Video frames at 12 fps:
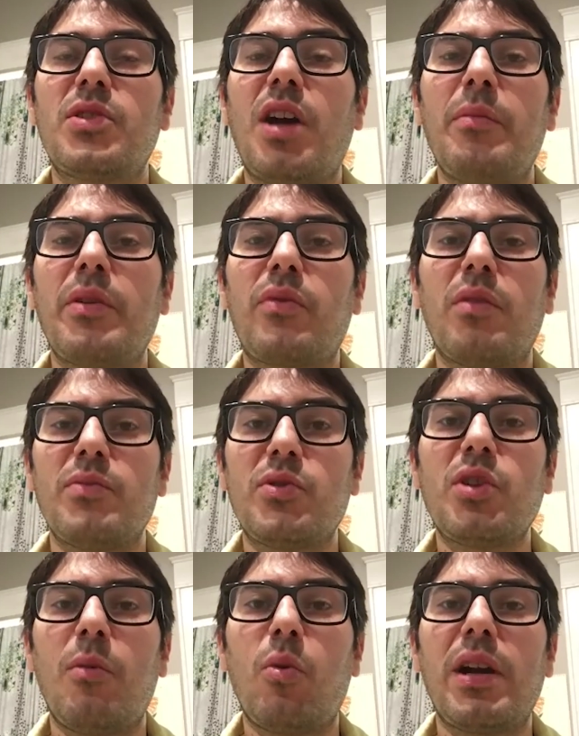coming from
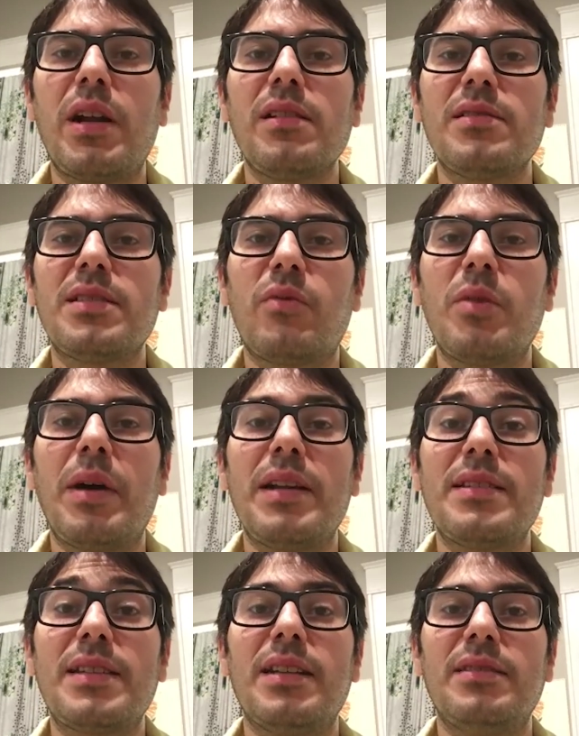somewhere else.
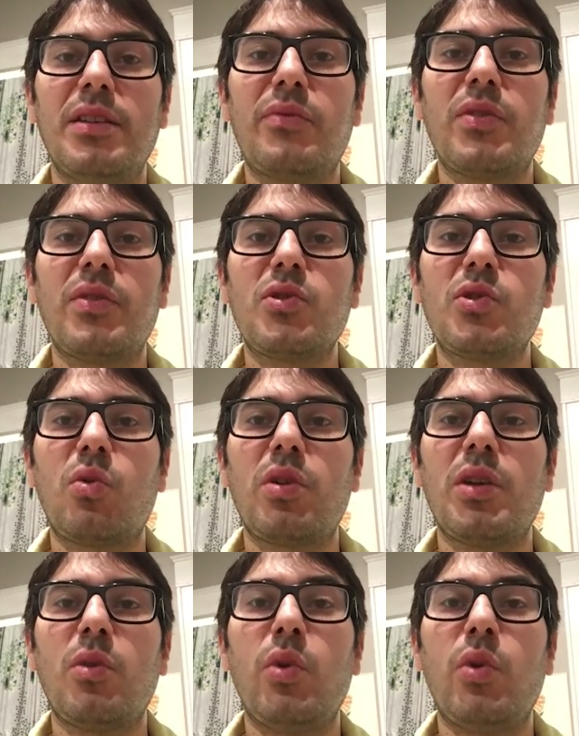Everybody's got a different story.